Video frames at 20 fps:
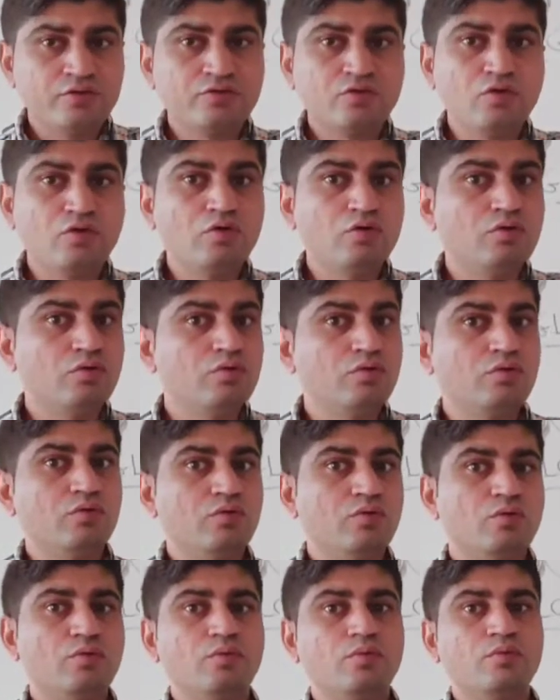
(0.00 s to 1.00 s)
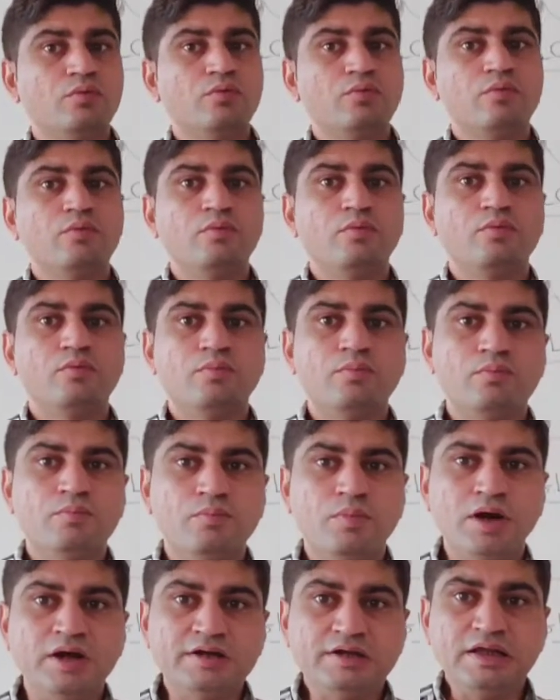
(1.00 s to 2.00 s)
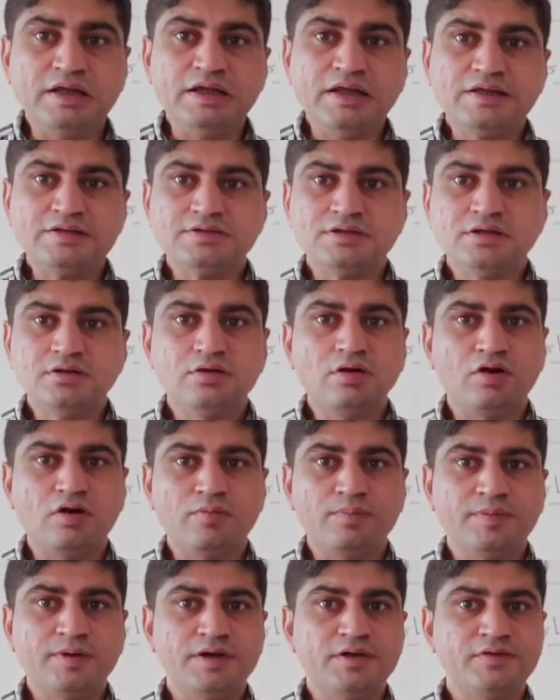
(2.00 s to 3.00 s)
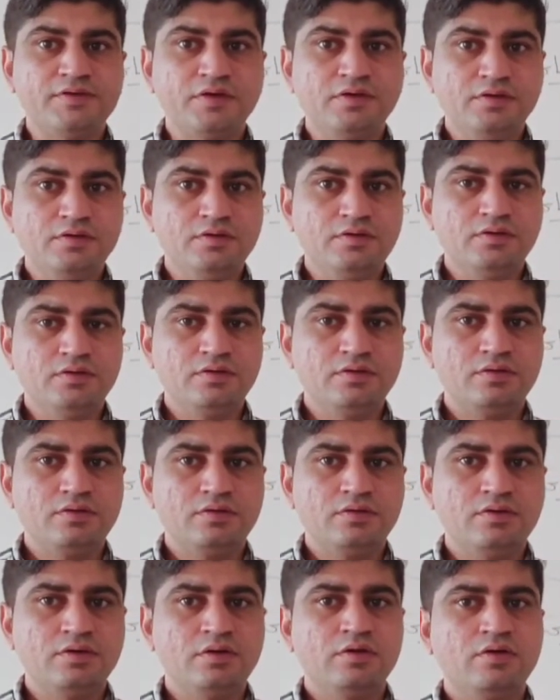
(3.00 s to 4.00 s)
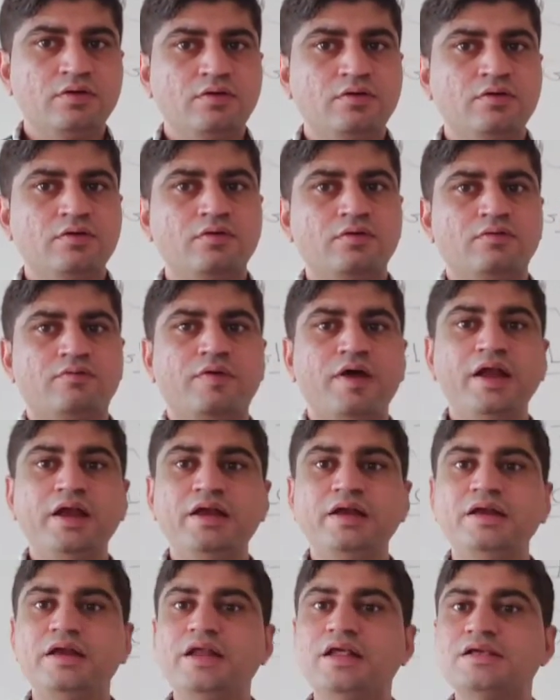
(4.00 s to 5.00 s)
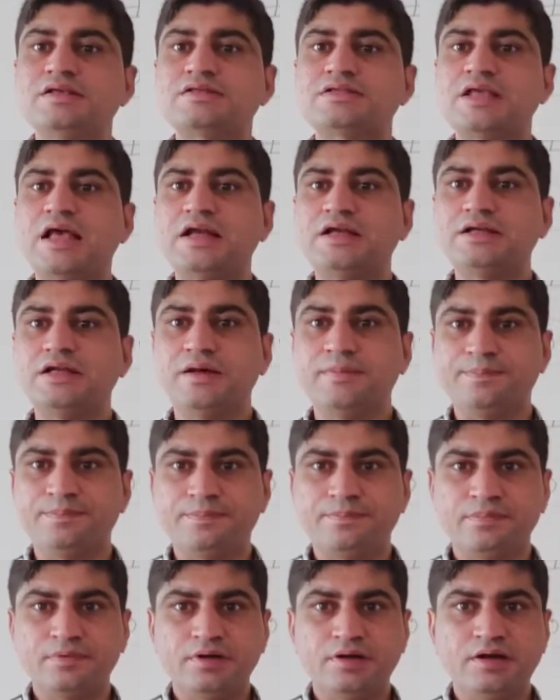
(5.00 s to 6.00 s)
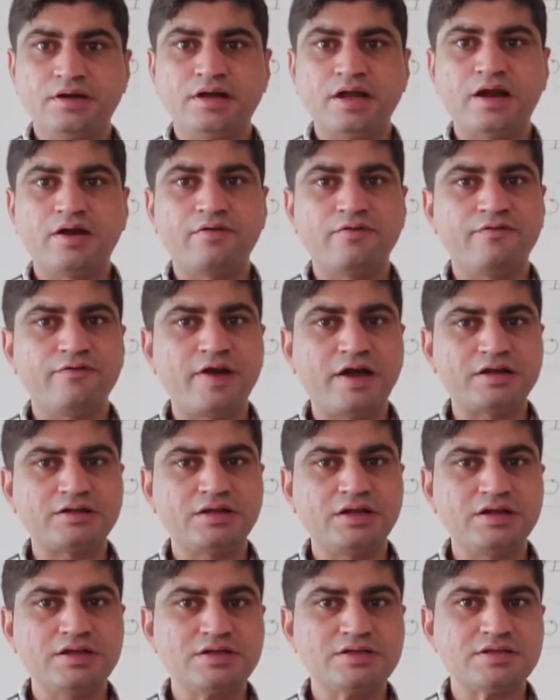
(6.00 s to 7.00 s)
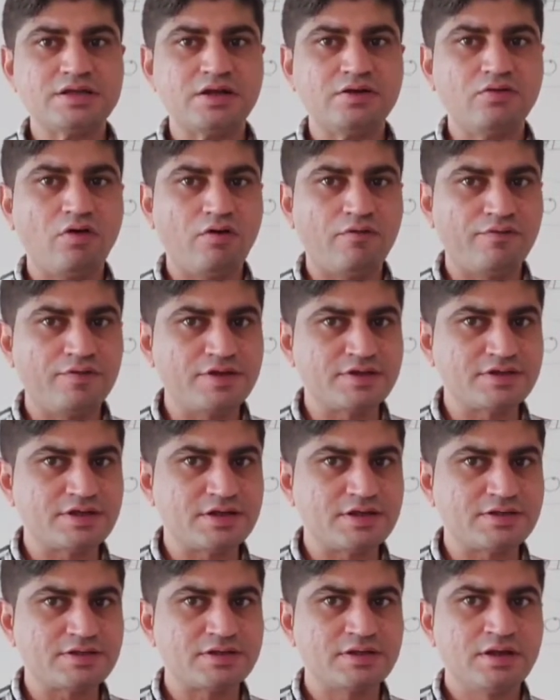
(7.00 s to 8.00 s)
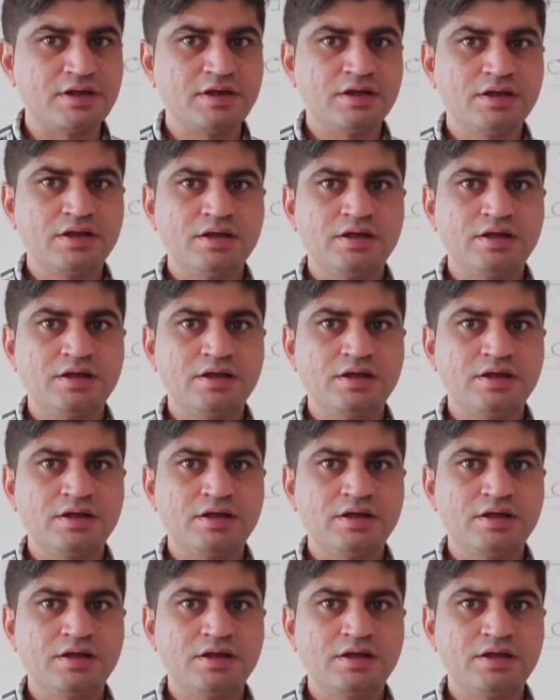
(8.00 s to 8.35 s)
So multinational corporation, when they set up their factories and offices